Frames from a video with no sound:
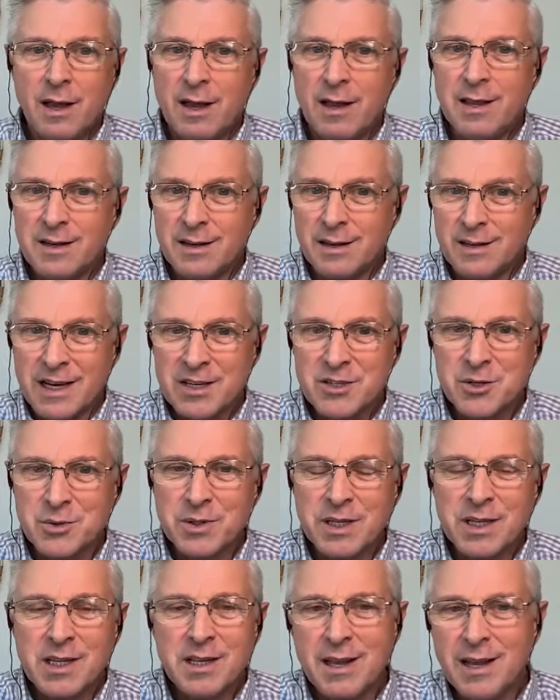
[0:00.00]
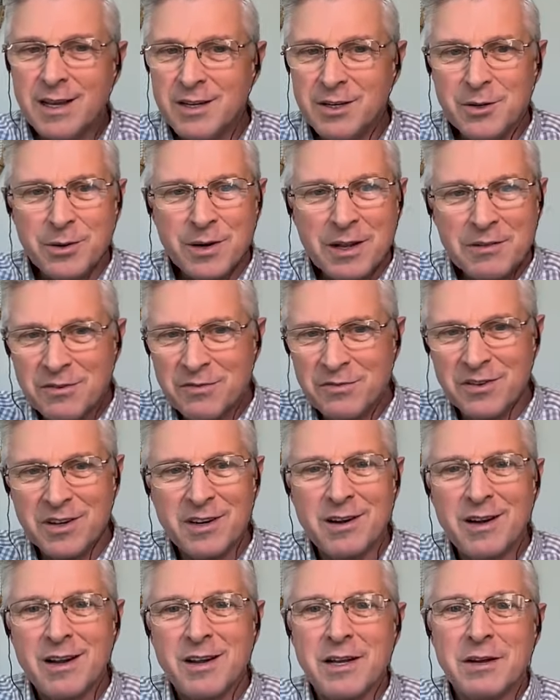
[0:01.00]
intellectually, and you don't have to
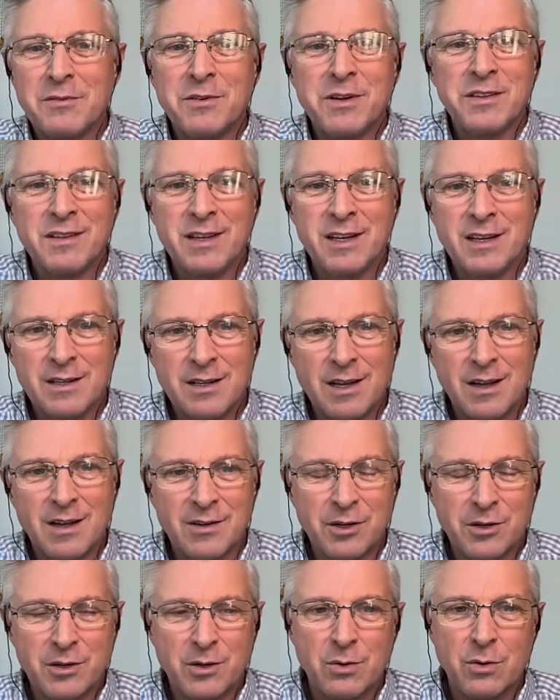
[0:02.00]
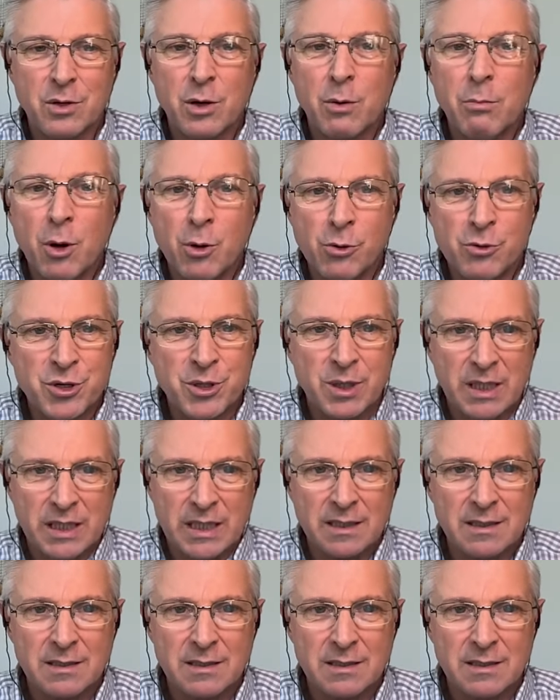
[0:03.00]
figure out everything on your own emotionally.